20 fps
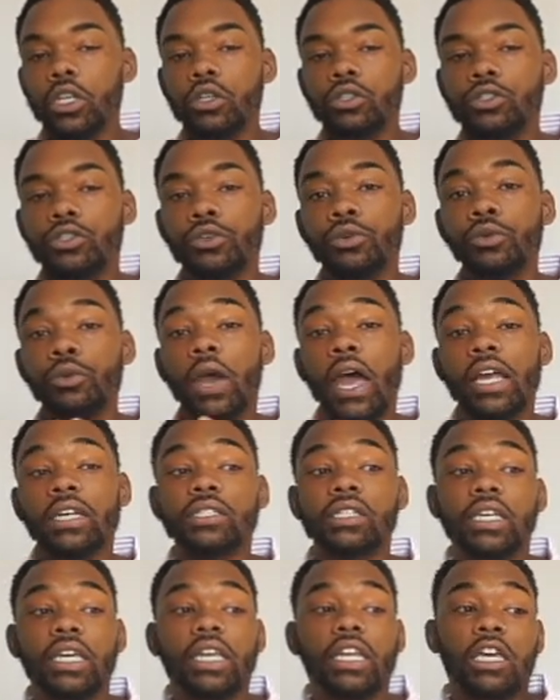to
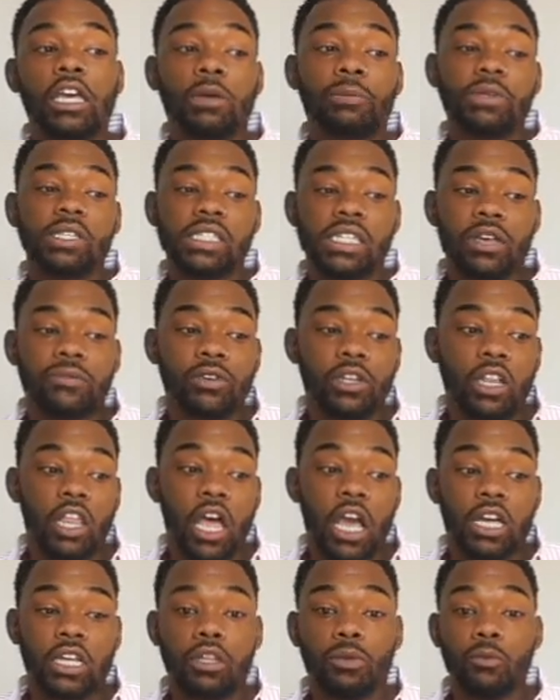actually getting up at 7
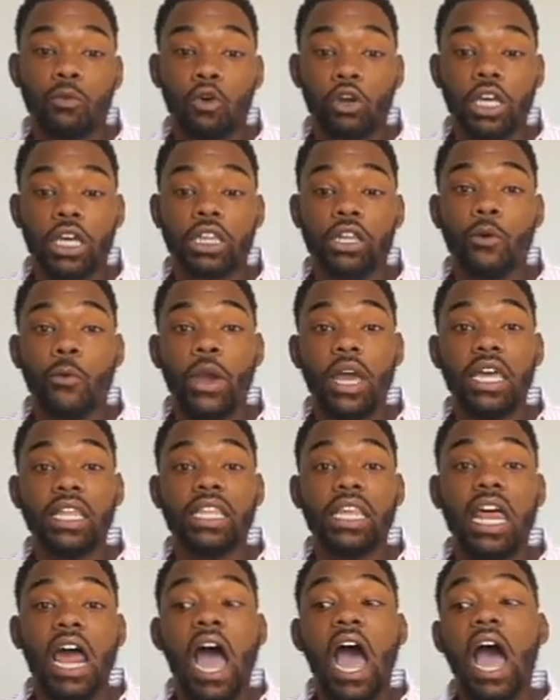o'clock in the morning. And the way
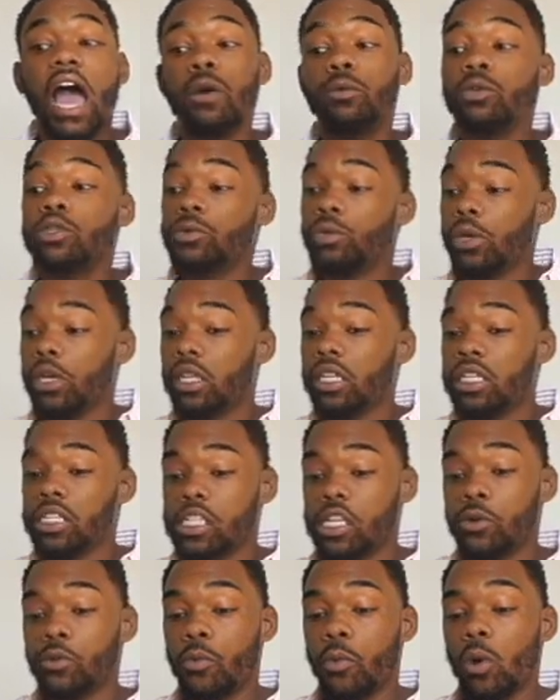that I was
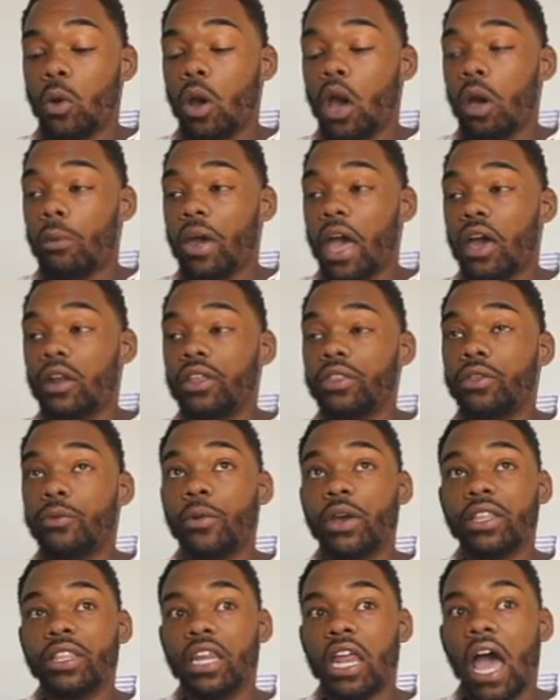realistic about it, the
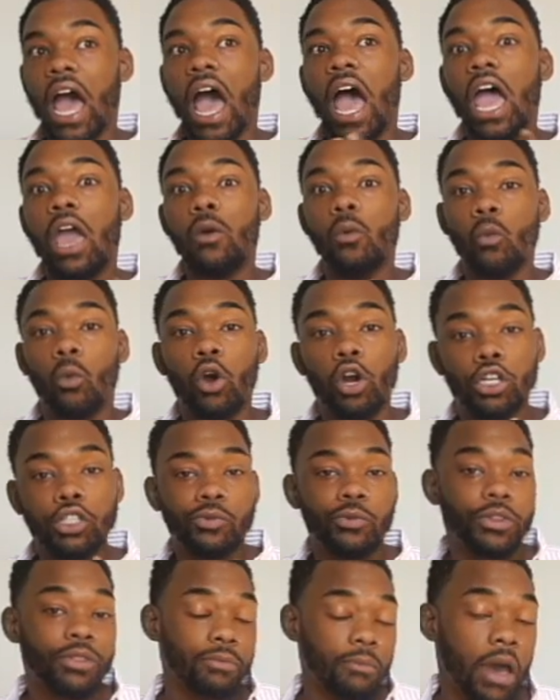way that I
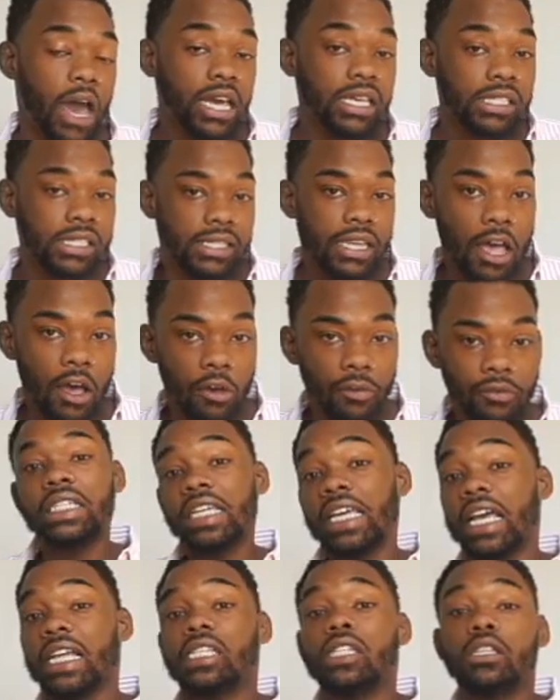worked with myself to
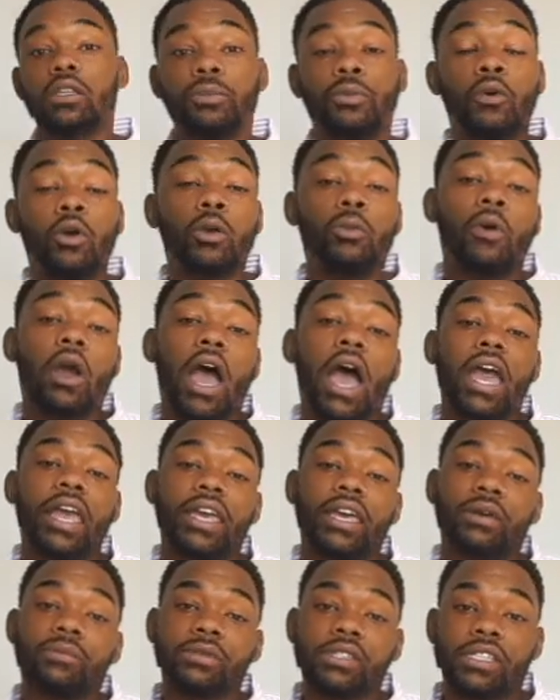get to the point where I
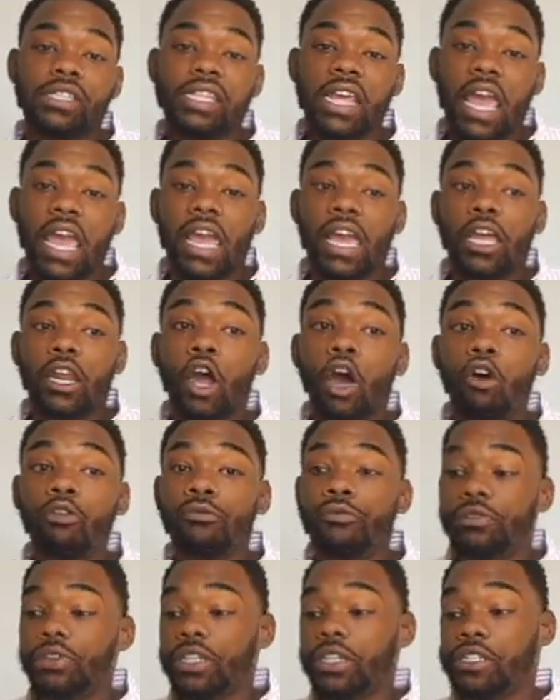am today and
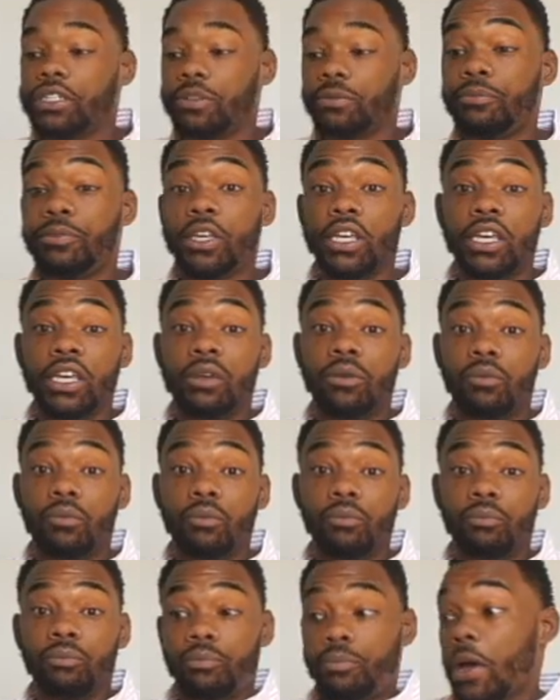hopefully to
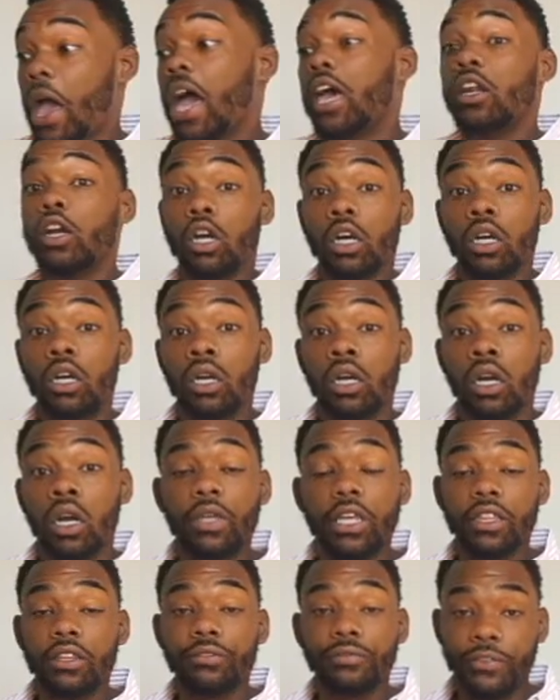be better
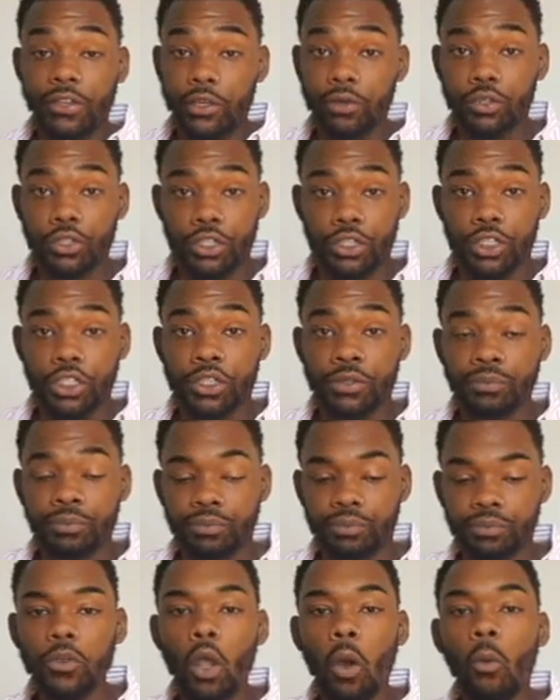in the future
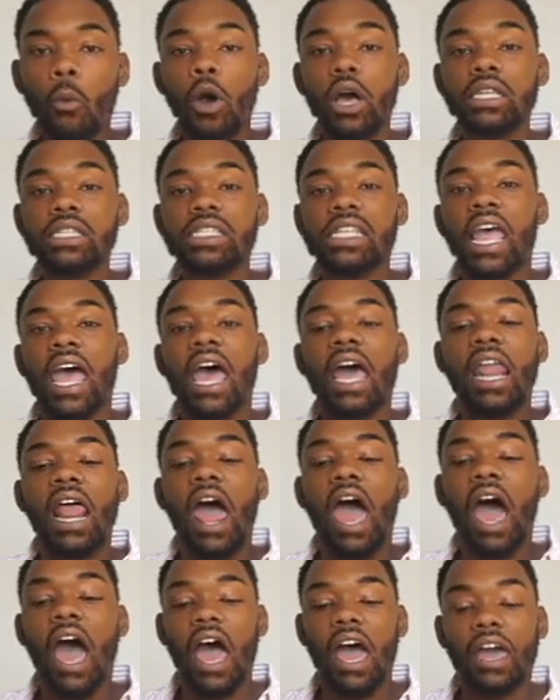was
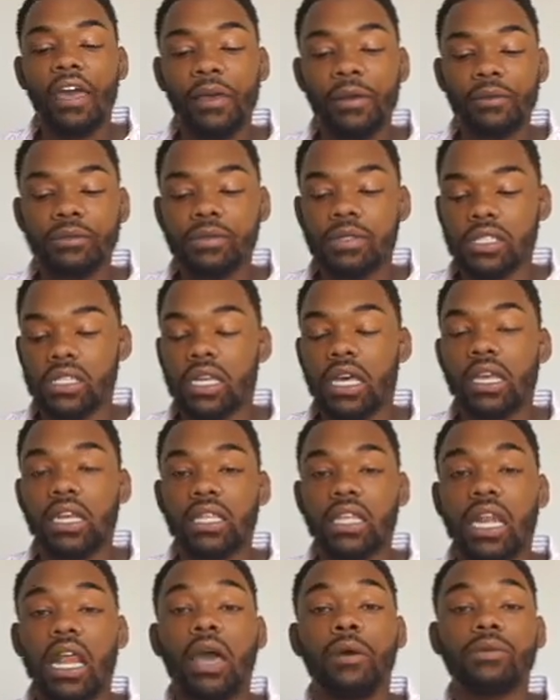that I
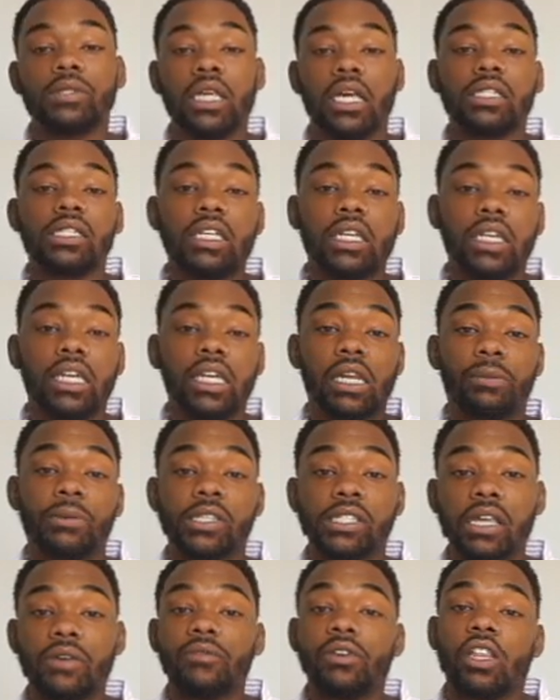decided that I was actually going to get up
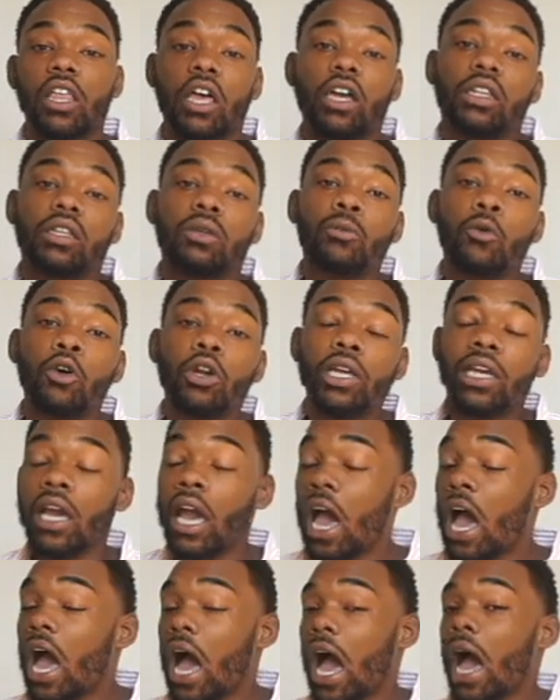at 7 o'clock in the morning.
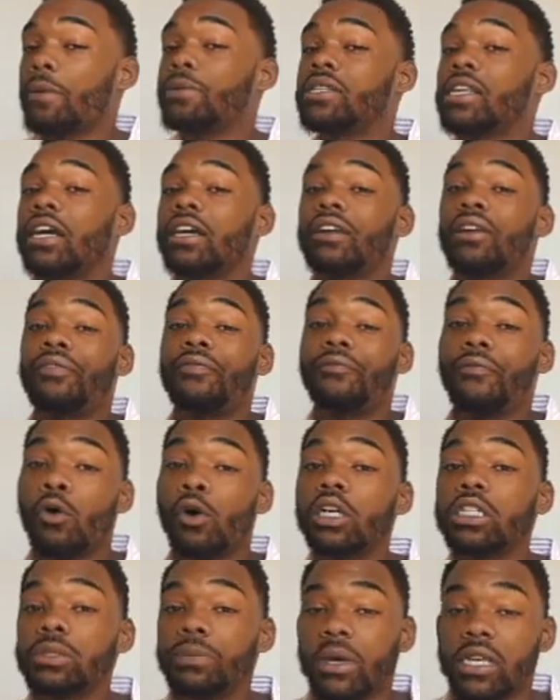I was not going to
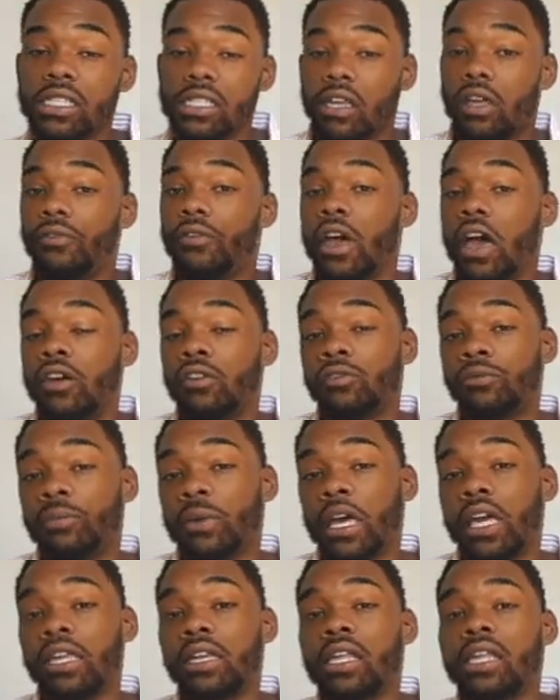force myself out of
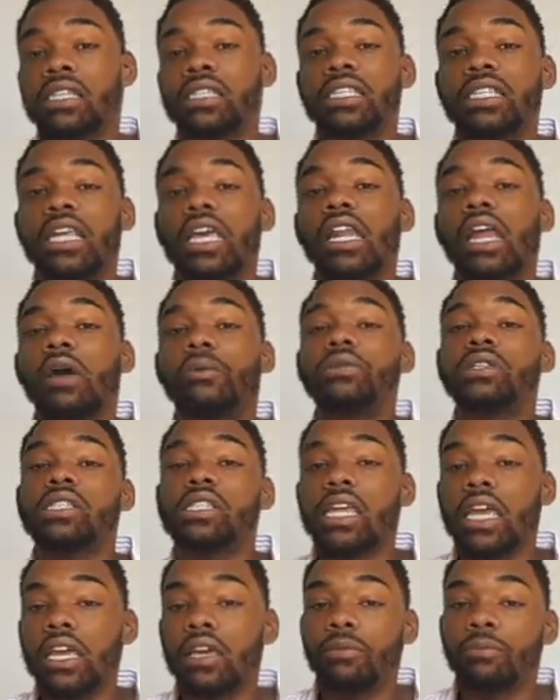bed. Instead, I would
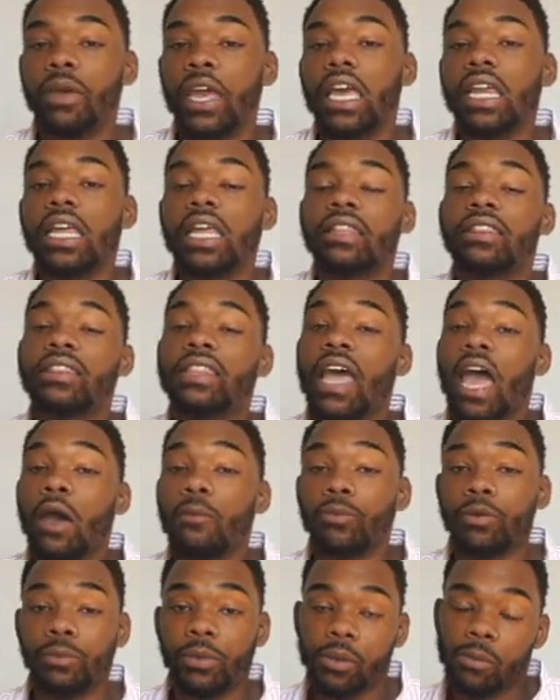stay in bed, and
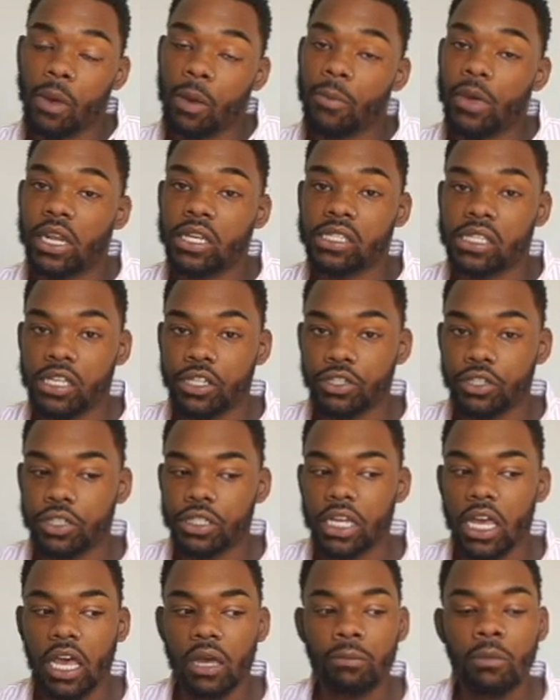that would be my meditation
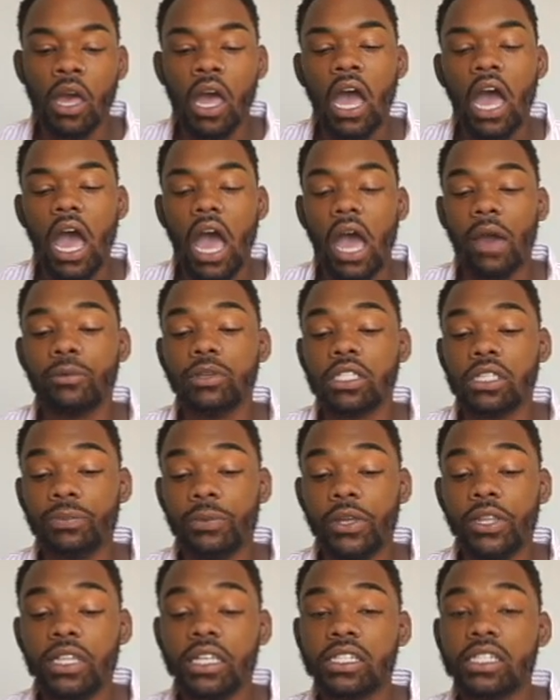time. I would
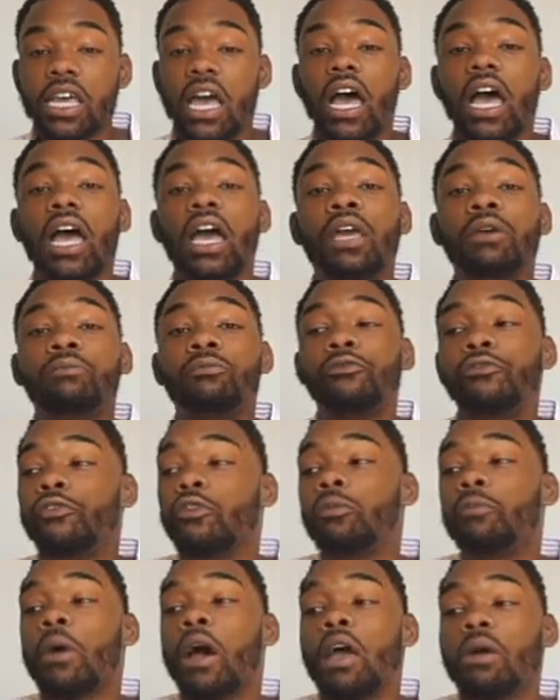spend the time
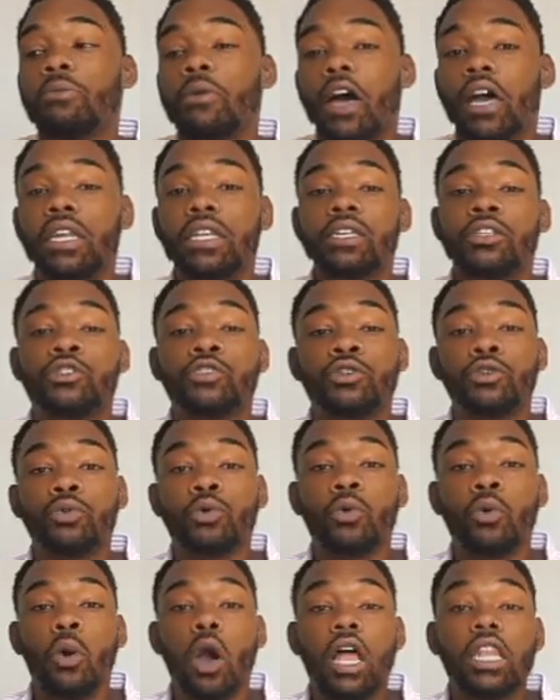for my body
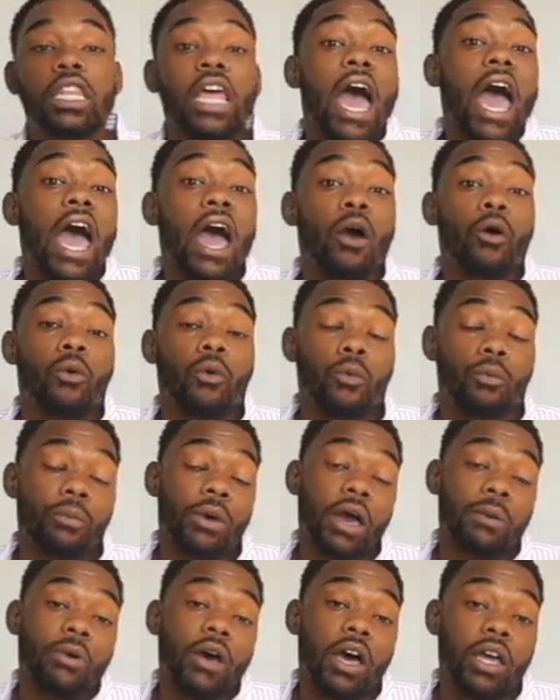to allow
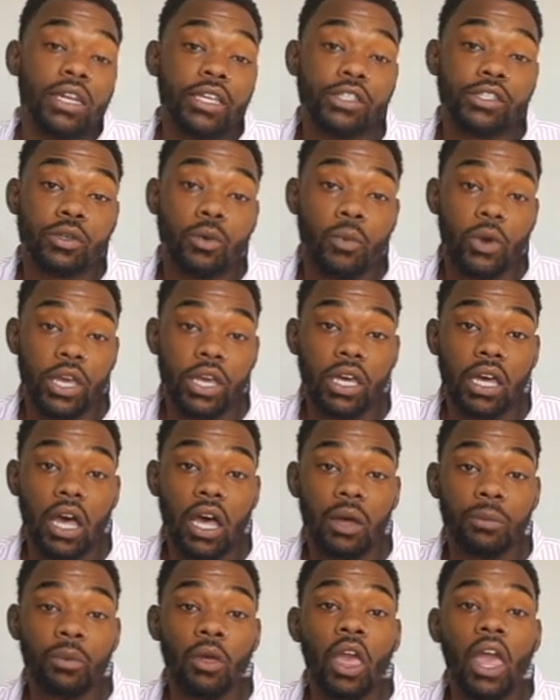my body to wake
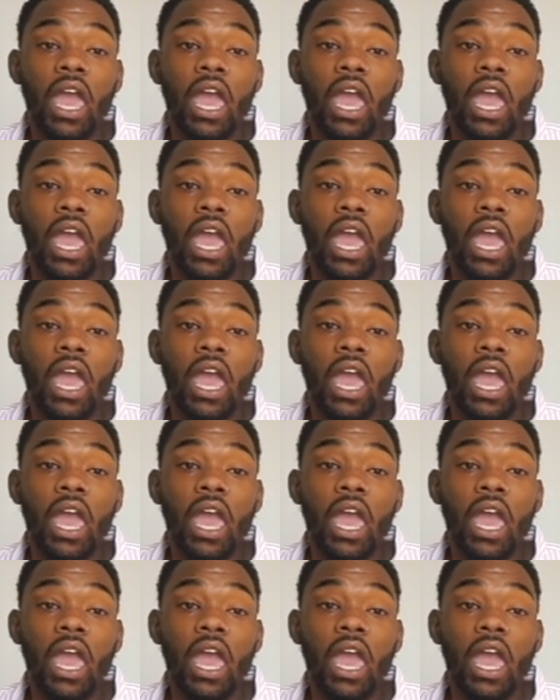up